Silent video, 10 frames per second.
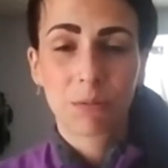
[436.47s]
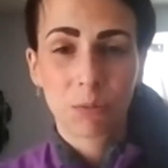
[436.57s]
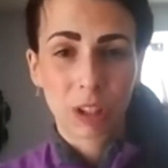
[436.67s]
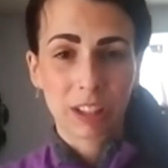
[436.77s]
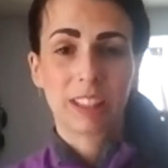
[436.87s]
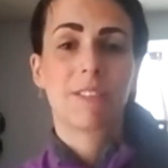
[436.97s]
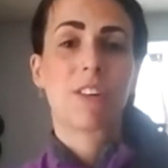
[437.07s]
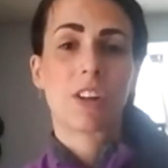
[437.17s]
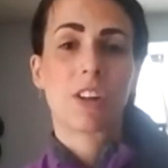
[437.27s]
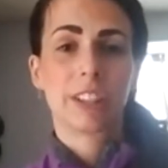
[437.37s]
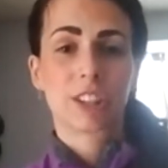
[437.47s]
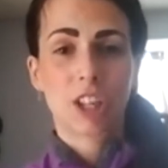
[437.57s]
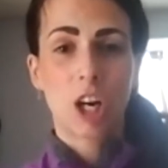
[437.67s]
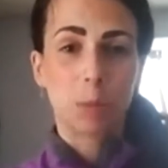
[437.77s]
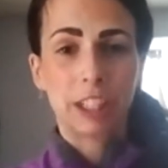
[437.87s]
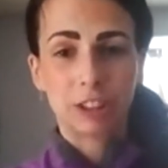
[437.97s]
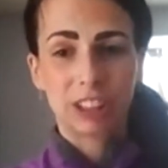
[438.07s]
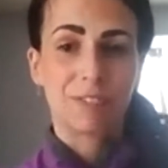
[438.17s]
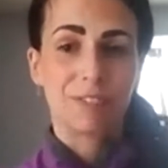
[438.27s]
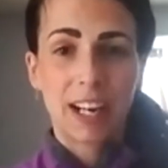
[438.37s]
really fall under carbohydrates
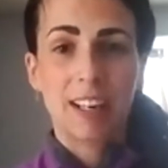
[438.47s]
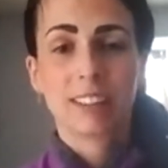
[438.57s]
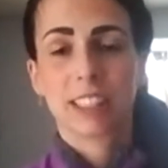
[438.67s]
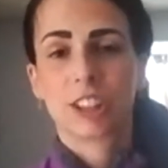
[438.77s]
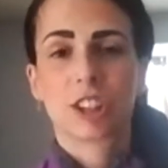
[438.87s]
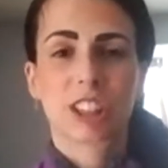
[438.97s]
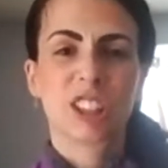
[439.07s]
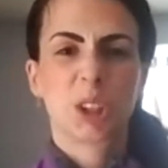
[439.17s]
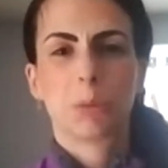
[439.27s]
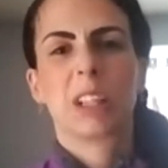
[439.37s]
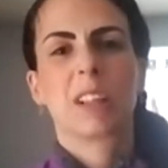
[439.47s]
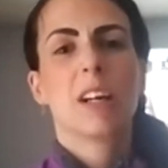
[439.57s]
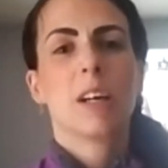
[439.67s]
and fat unless you're consuming